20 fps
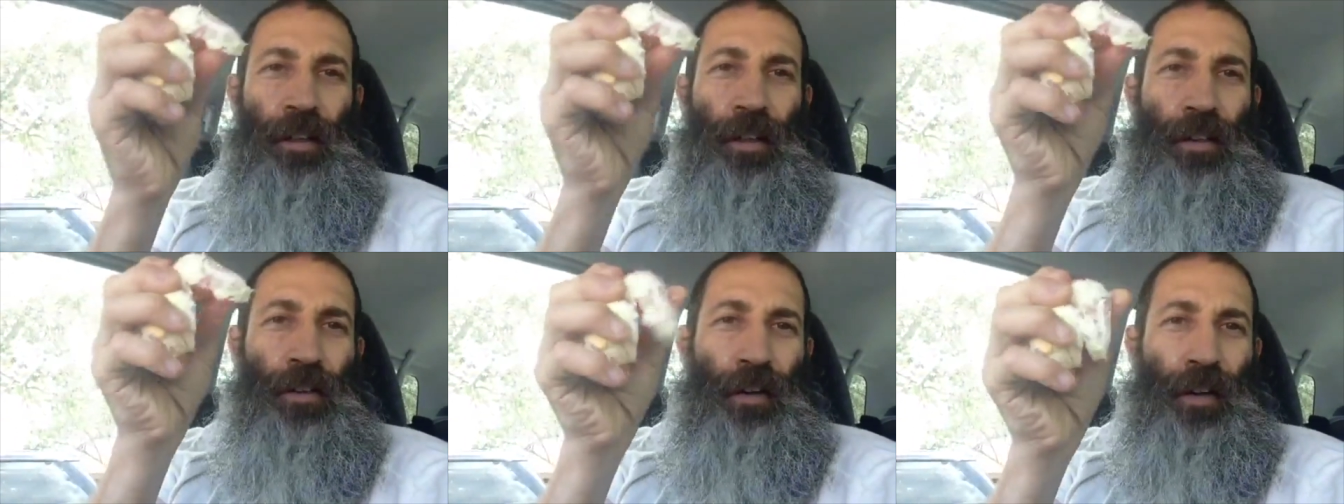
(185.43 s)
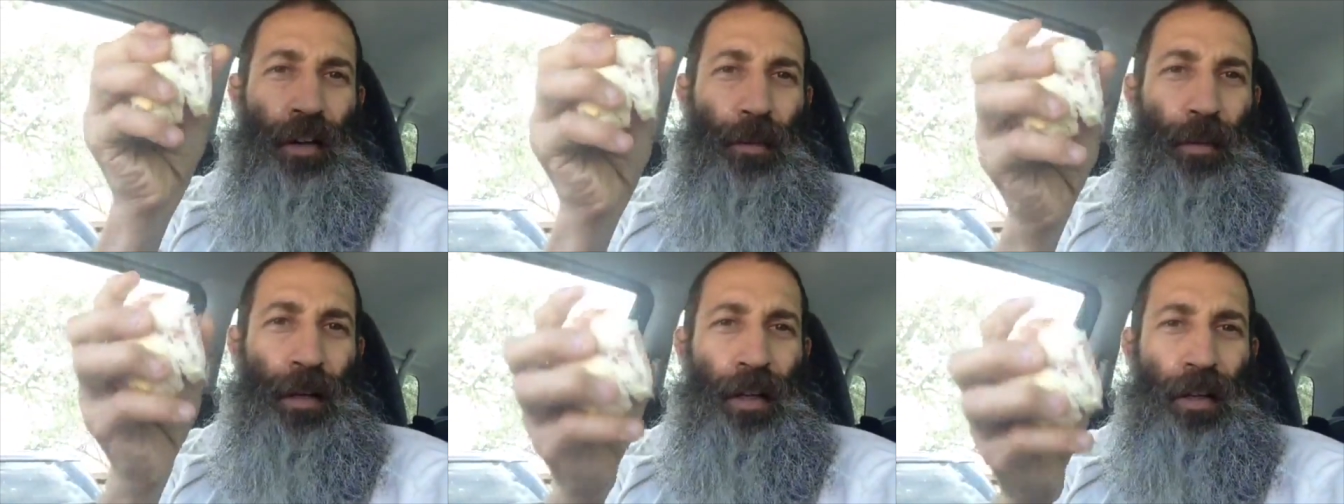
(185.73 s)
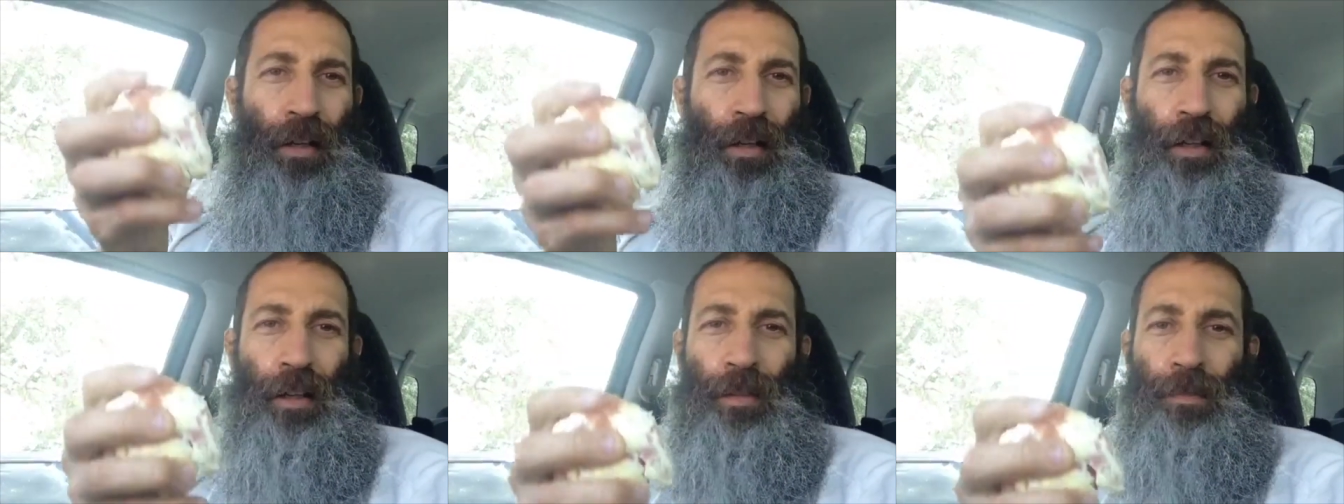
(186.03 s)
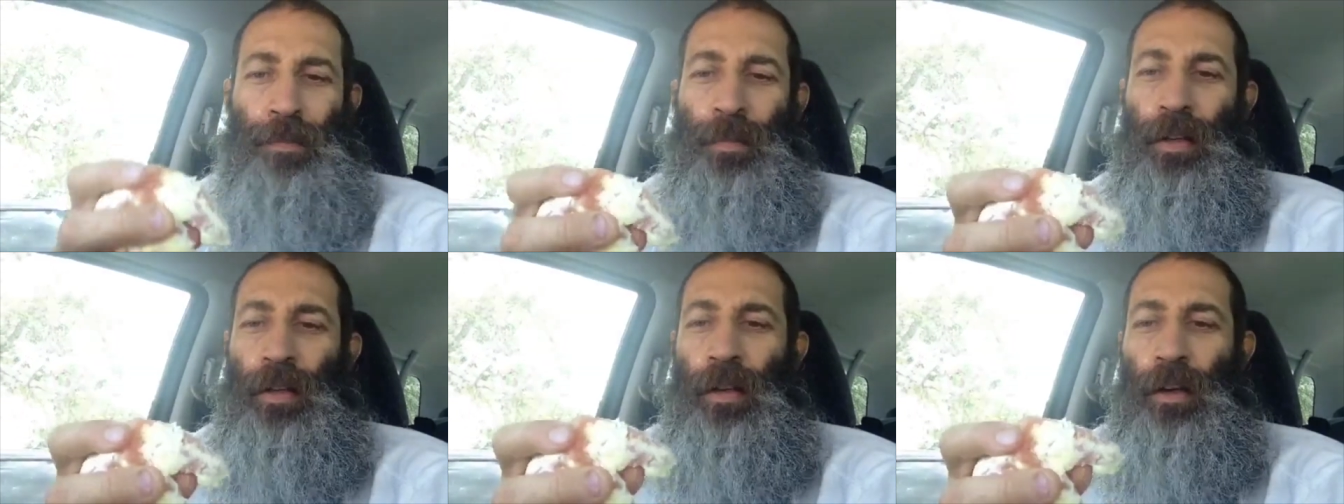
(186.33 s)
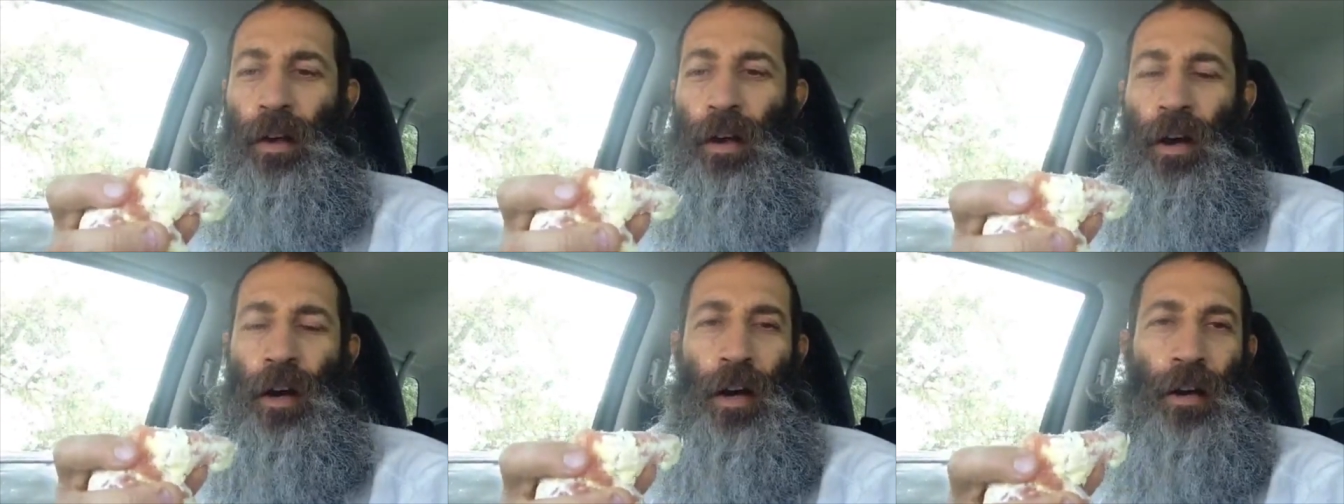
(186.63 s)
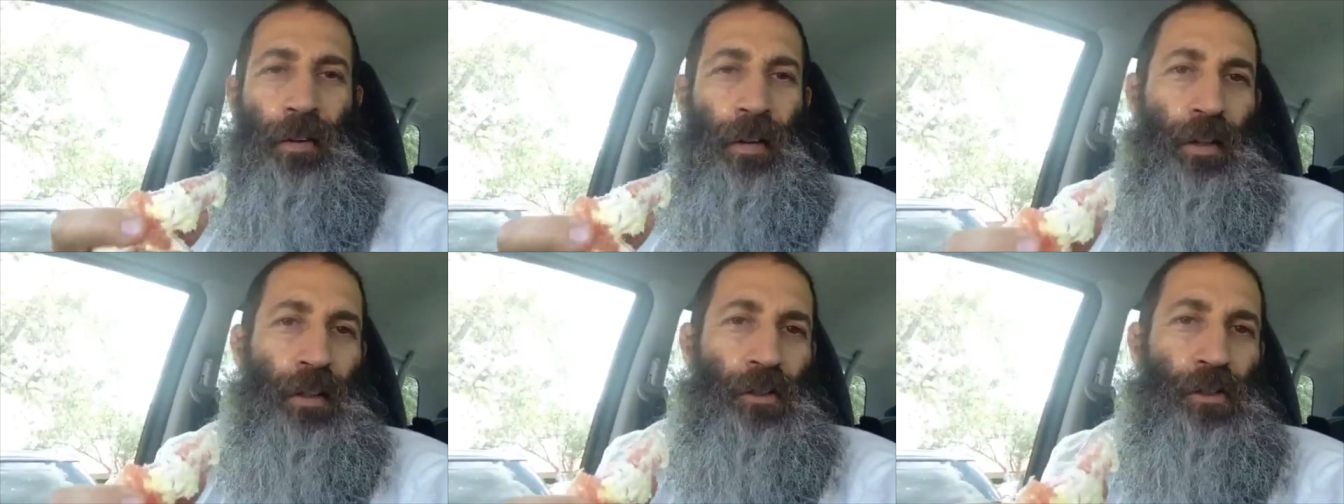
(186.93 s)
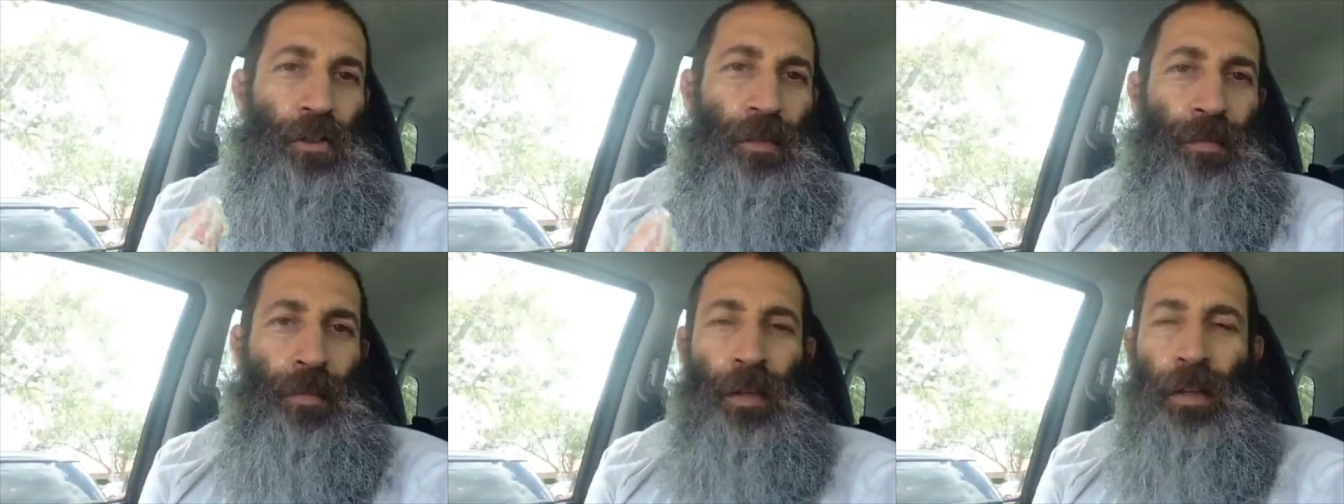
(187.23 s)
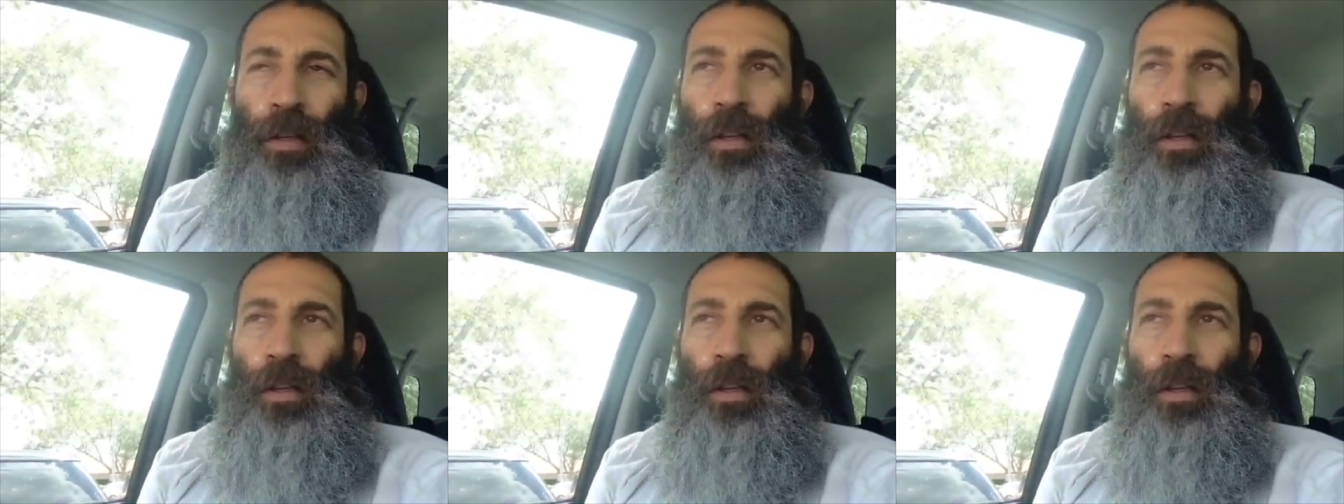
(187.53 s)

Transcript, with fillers: Here I am eating an orange.